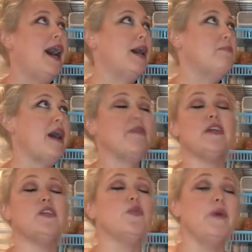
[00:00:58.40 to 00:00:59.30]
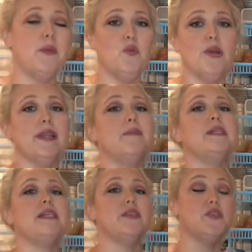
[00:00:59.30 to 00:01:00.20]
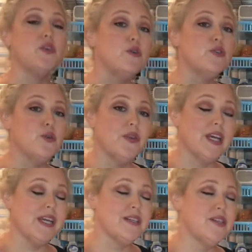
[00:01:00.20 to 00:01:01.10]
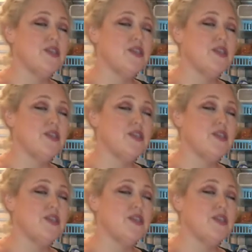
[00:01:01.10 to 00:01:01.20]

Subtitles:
having so many more limited social things to